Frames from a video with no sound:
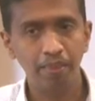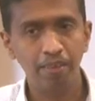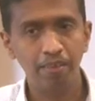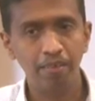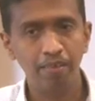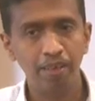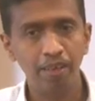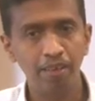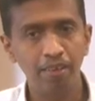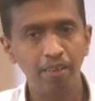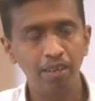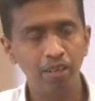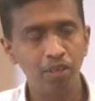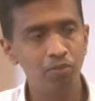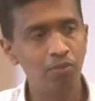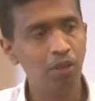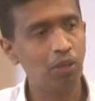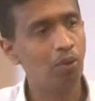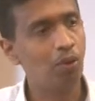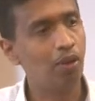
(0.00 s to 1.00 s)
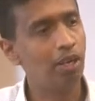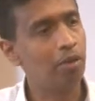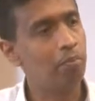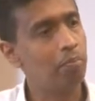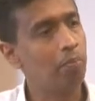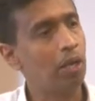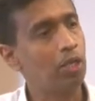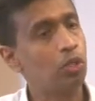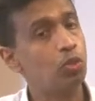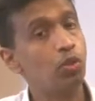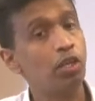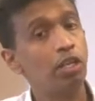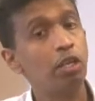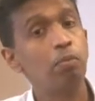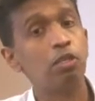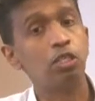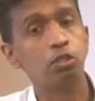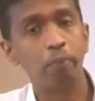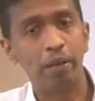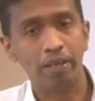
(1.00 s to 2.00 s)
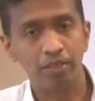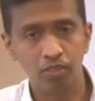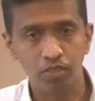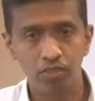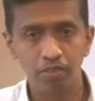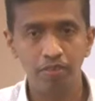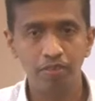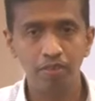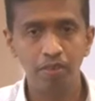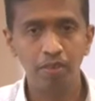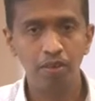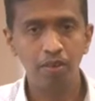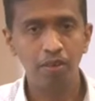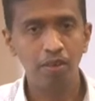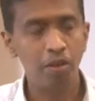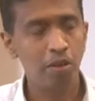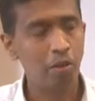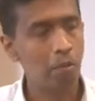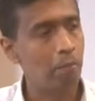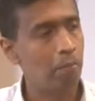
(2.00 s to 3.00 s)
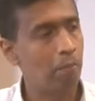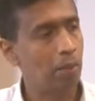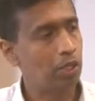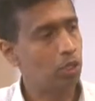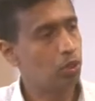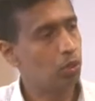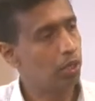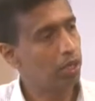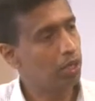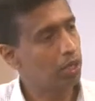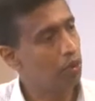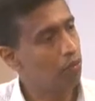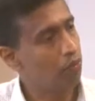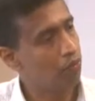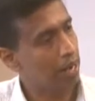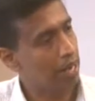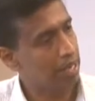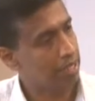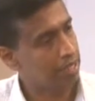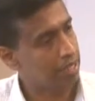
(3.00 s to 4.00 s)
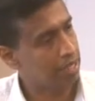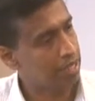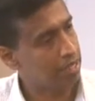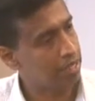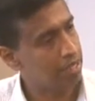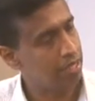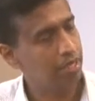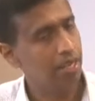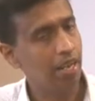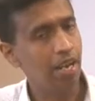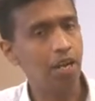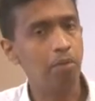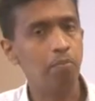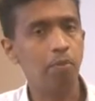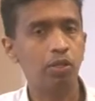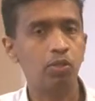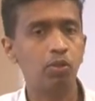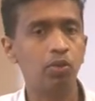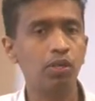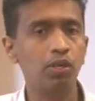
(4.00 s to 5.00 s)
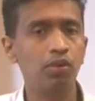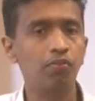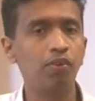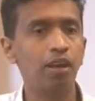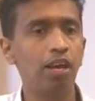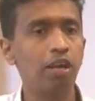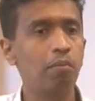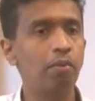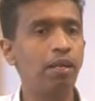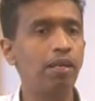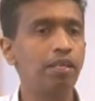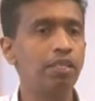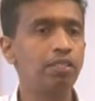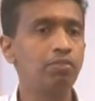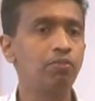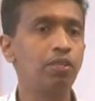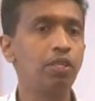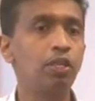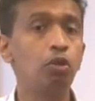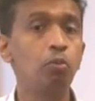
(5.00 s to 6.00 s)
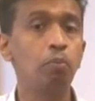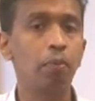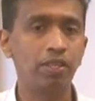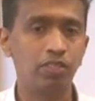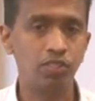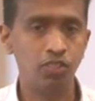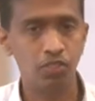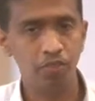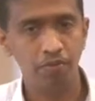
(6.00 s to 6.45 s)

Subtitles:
Right? We call it maturity mismatch. Maturity of assets and maturity of liabilities we need to match.